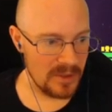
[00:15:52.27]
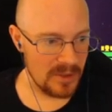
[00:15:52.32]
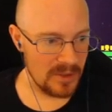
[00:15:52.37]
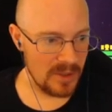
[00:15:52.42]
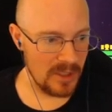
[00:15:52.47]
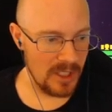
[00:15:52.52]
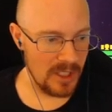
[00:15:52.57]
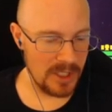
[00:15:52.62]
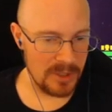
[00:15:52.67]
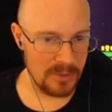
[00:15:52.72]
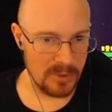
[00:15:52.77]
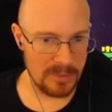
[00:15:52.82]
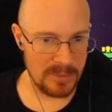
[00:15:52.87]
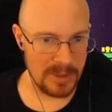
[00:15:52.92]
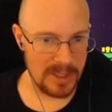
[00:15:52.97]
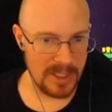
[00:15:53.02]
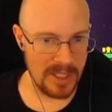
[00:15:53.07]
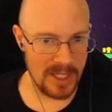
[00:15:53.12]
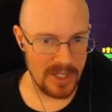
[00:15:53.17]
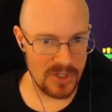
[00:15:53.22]
Uh, you want to
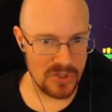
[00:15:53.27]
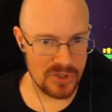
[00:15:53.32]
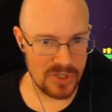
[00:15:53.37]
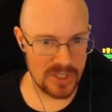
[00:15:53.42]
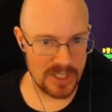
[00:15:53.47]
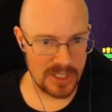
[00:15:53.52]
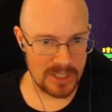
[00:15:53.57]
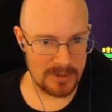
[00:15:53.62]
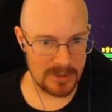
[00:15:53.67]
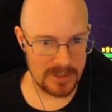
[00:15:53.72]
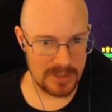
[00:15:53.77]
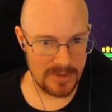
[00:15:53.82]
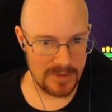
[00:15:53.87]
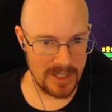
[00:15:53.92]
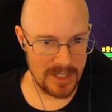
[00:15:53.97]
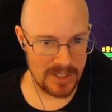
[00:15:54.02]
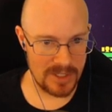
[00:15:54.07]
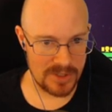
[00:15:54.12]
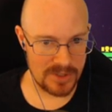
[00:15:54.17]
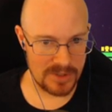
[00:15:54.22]
be the Engi explosive
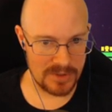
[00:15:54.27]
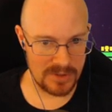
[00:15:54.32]
ash?